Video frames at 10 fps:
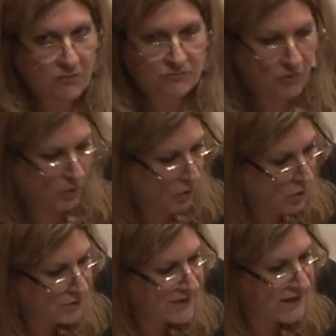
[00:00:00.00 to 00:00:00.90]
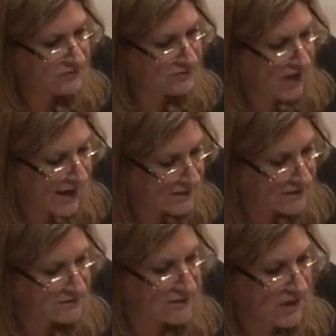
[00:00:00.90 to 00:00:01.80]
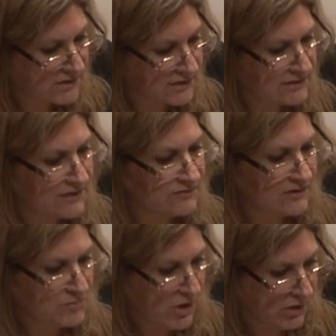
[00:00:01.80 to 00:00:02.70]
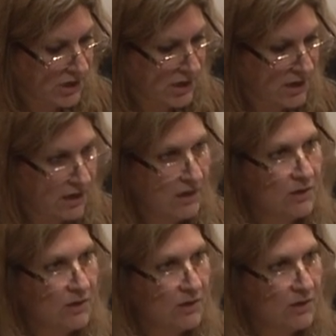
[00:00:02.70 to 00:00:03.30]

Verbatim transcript: for all the anxieties and ugliness in America